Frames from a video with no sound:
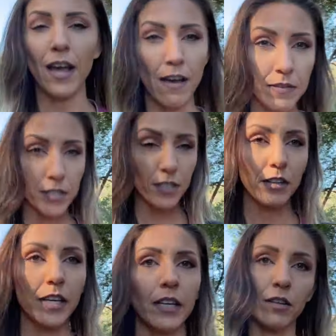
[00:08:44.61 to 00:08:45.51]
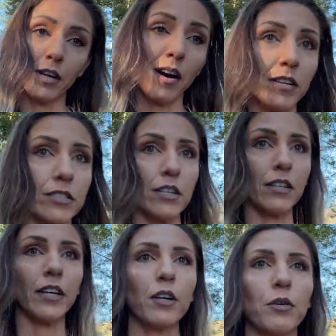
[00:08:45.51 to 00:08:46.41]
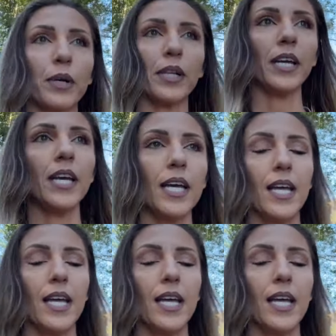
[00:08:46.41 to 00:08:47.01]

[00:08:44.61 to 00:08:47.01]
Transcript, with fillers: I have a Starlink, or I got a Starlink quickly.